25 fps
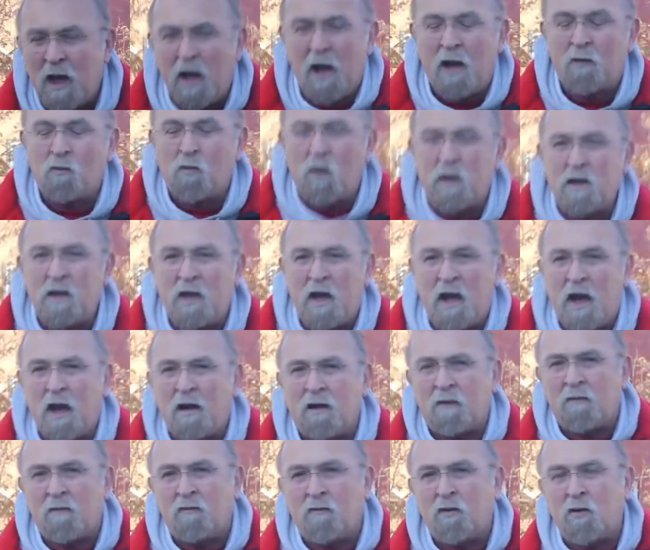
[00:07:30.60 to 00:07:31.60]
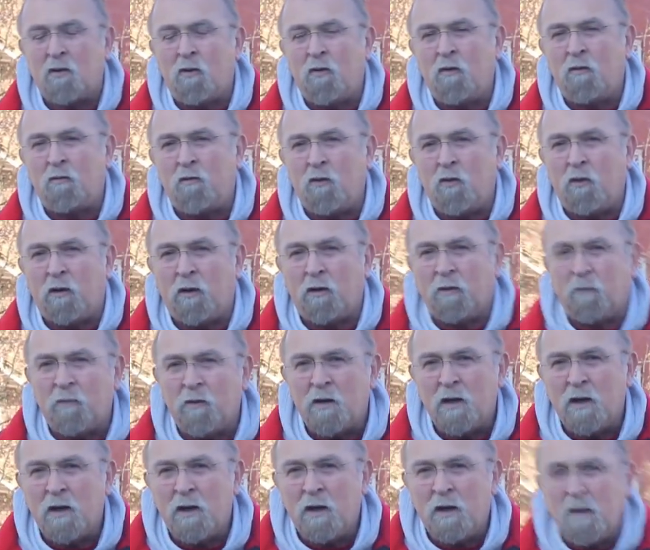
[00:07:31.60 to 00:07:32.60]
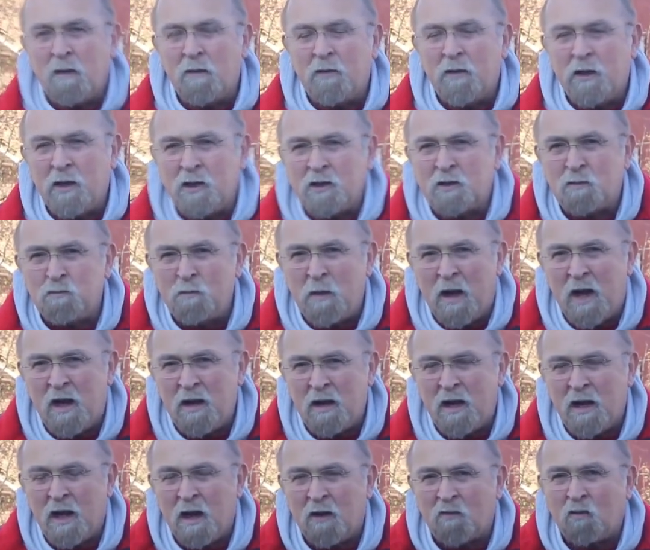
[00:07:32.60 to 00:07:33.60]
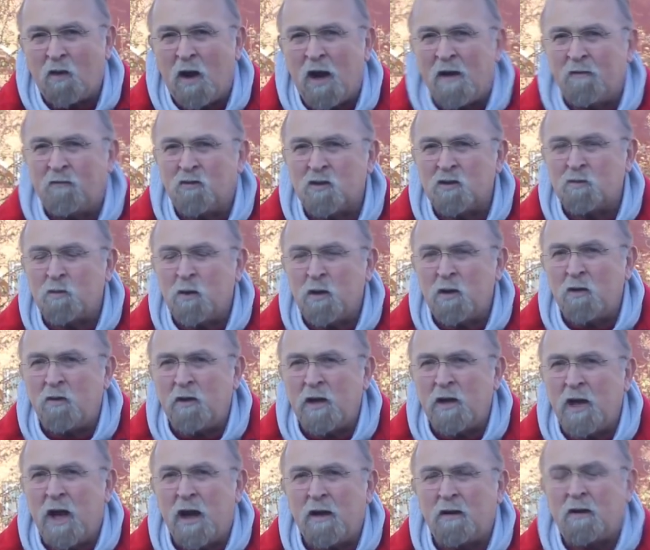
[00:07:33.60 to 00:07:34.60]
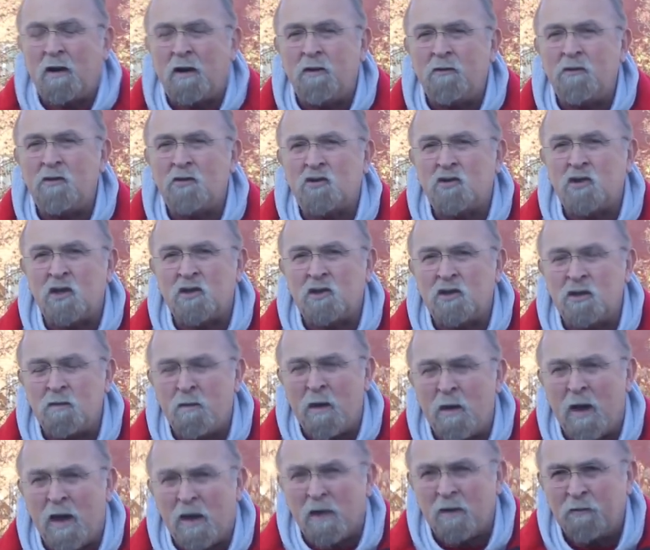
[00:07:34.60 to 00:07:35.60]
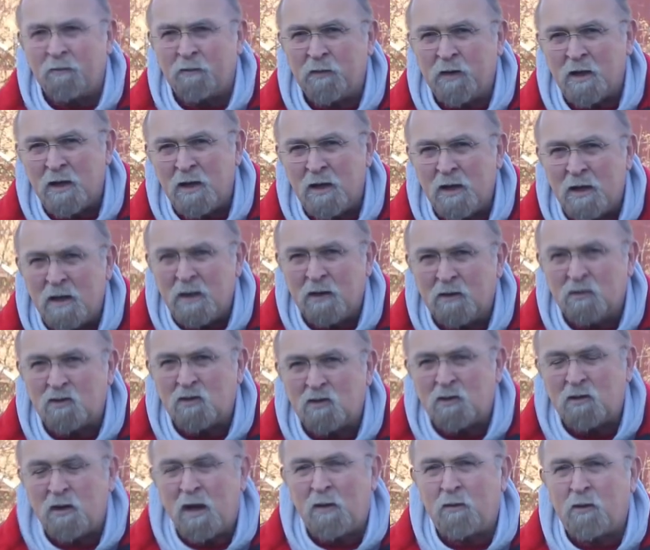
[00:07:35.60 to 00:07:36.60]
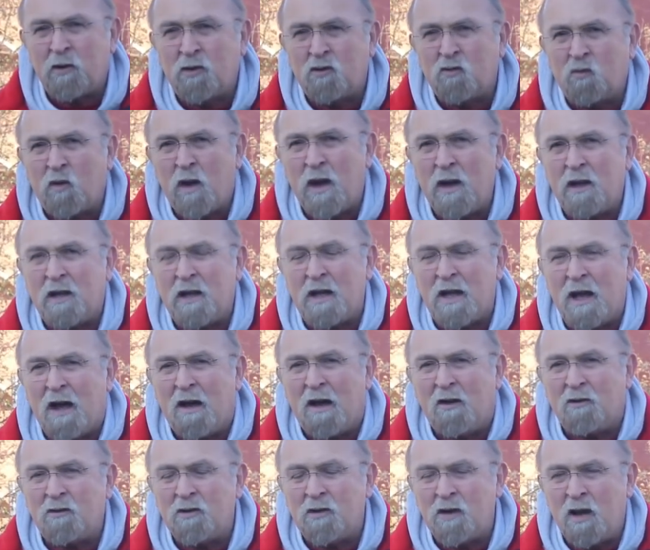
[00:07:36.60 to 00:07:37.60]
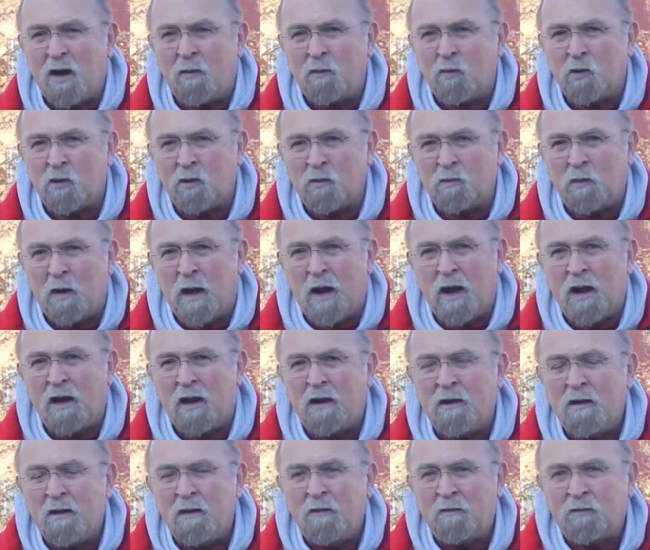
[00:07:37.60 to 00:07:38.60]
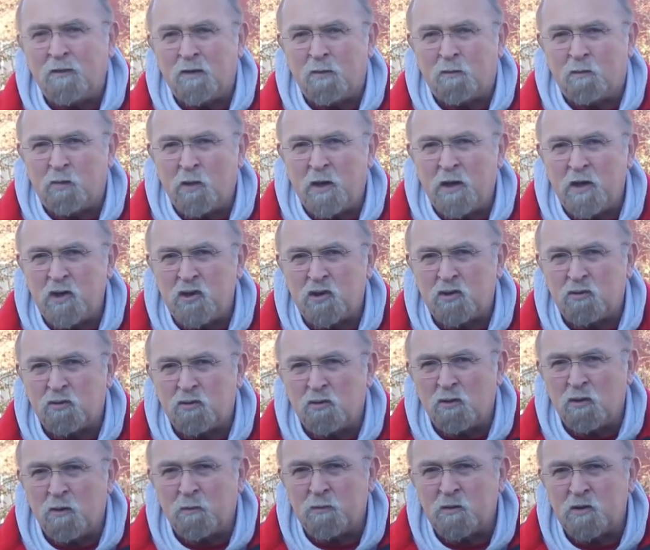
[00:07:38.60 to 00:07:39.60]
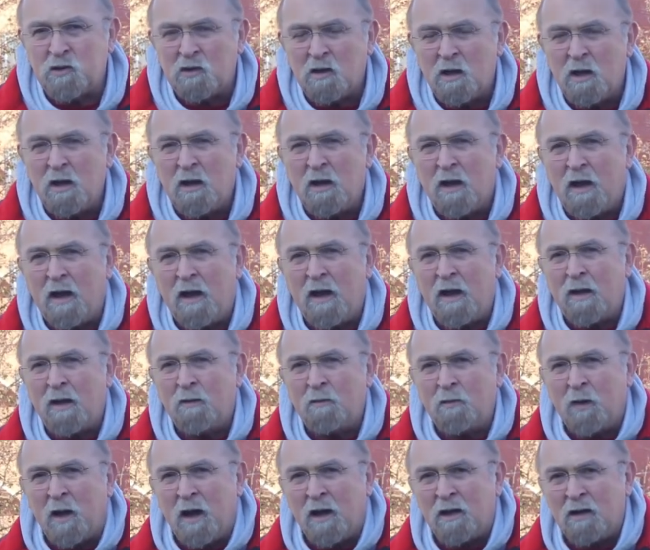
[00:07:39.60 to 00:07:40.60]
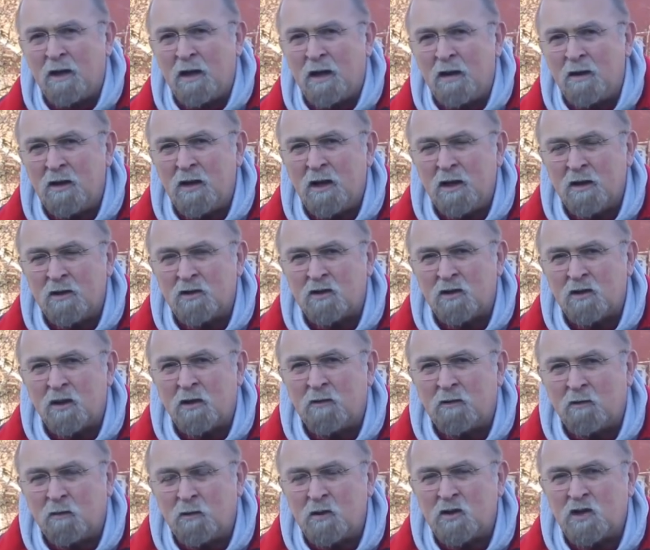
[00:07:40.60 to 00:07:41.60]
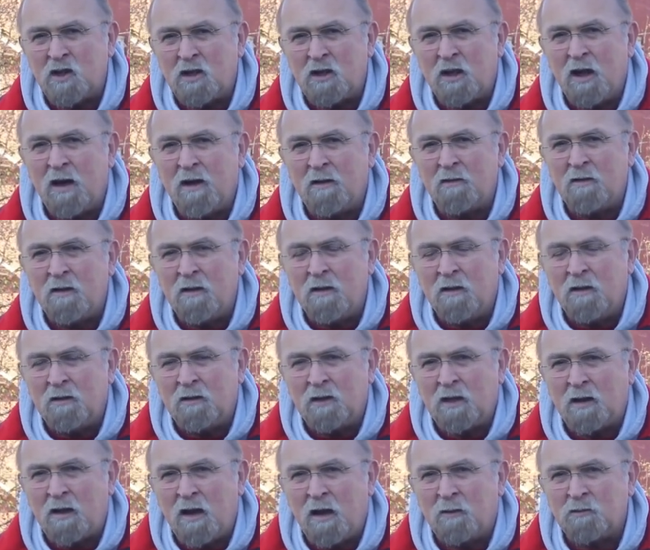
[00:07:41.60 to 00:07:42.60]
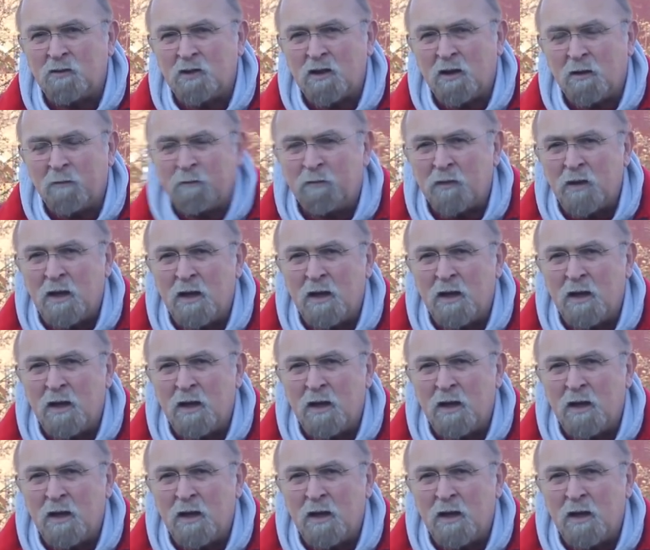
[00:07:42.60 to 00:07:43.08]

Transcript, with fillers: had one cannon for the whole fort. His men had rifles, but he only had 160 men. So they were greatly outnumbered by the British troops and by the Indians under, once again, Tecumseh.